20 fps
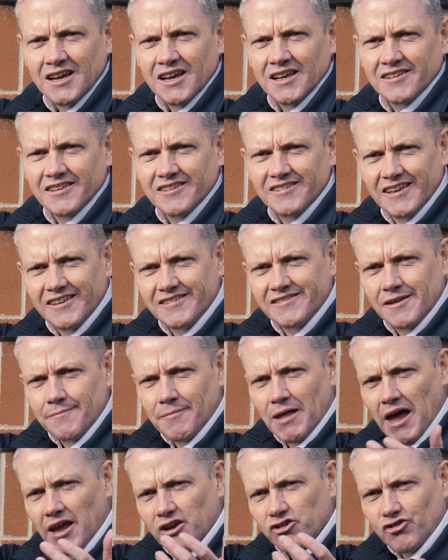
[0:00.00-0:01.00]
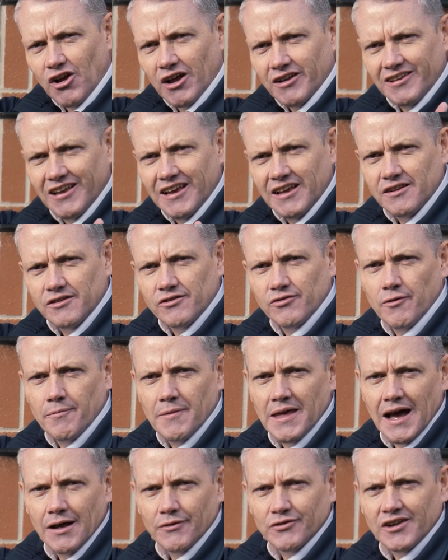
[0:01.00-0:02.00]
It's a system that extracts heat from
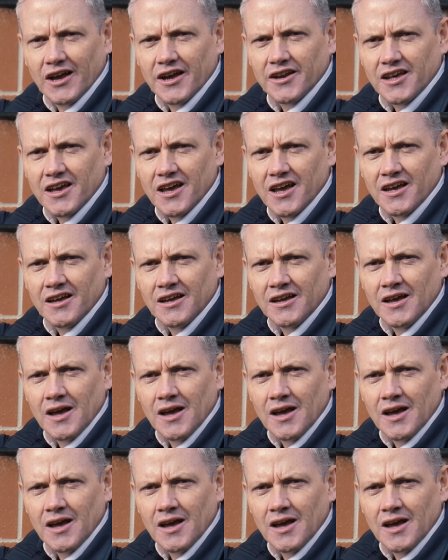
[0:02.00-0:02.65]
the outside air